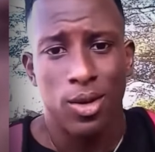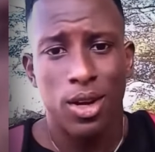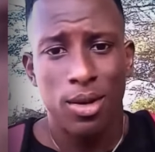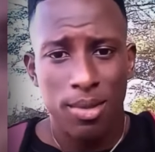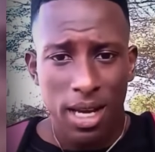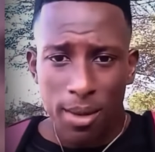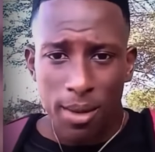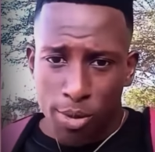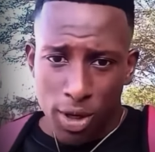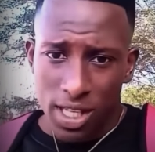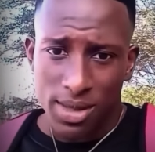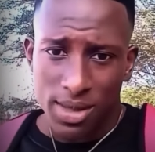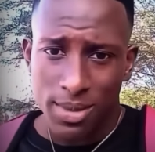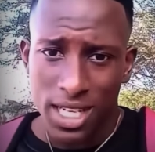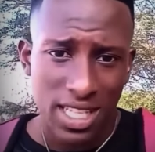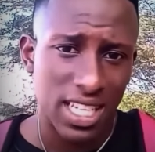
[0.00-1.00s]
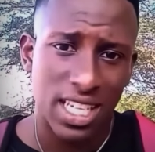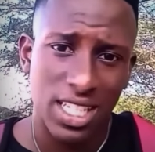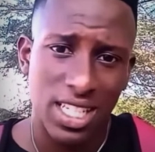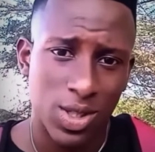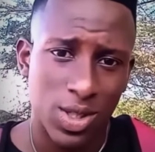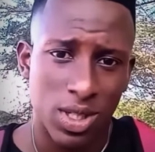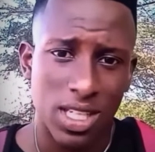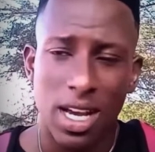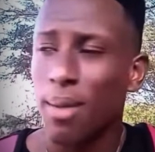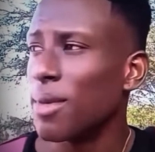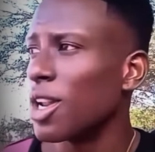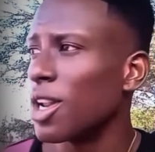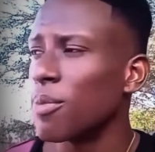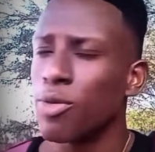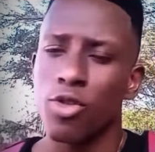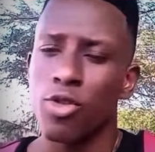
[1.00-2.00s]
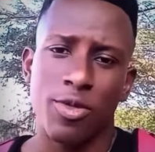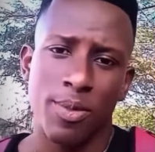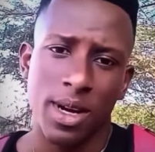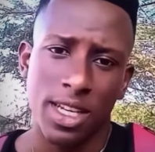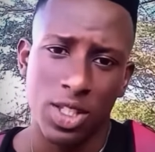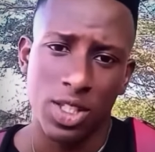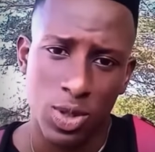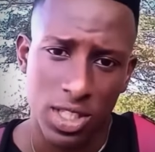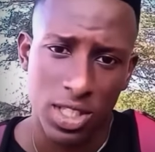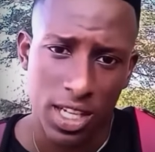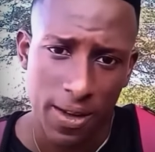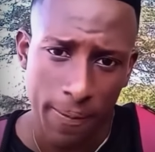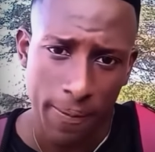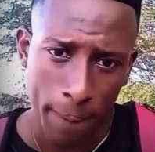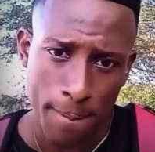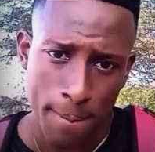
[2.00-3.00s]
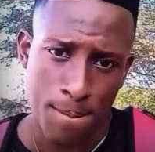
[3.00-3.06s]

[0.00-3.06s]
when me a police, me a ticket soldier, I'm a proof by a soldier.